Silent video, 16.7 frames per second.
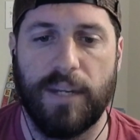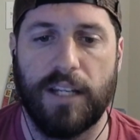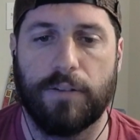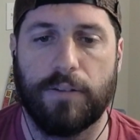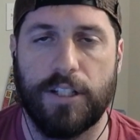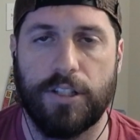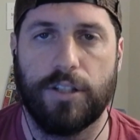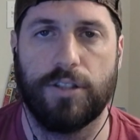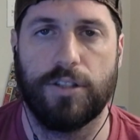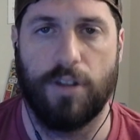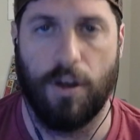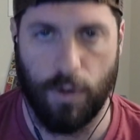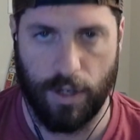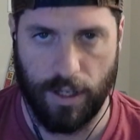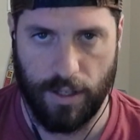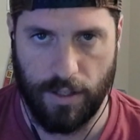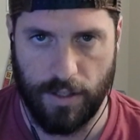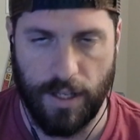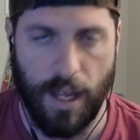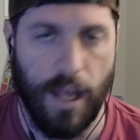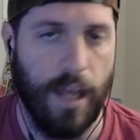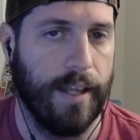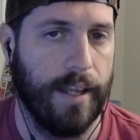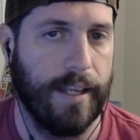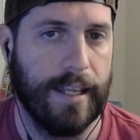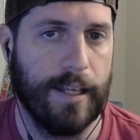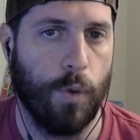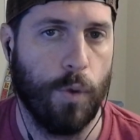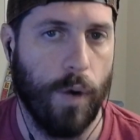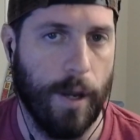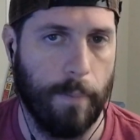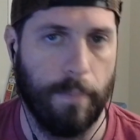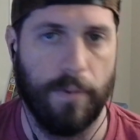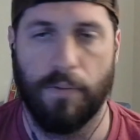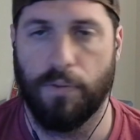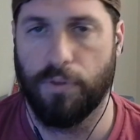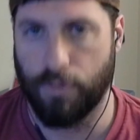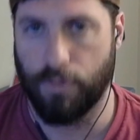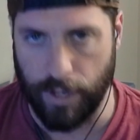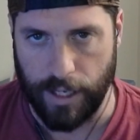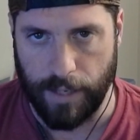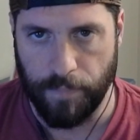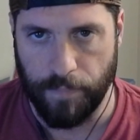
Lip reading: creature tokens, equip 3.